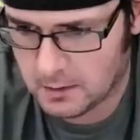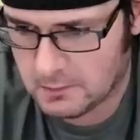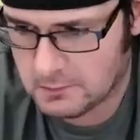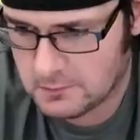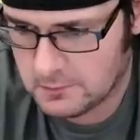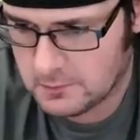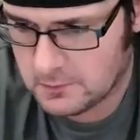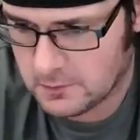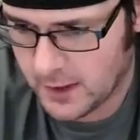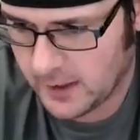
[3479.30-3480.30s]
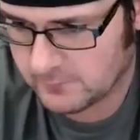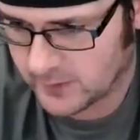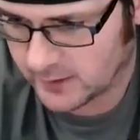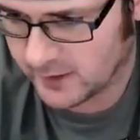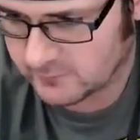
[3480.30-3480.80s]
that earlier today? Yeah. I
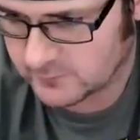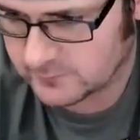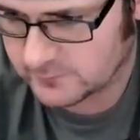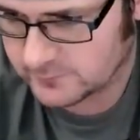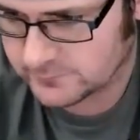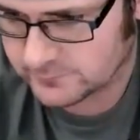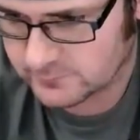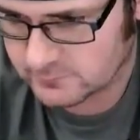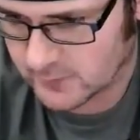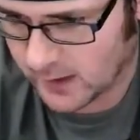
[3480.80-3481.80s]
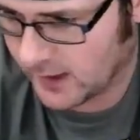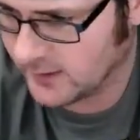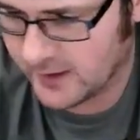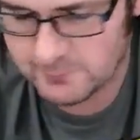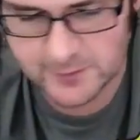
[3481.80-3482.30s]
didn't get a notification. I
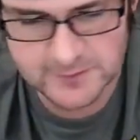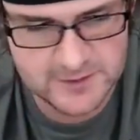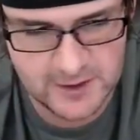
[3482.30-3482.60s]
live built today,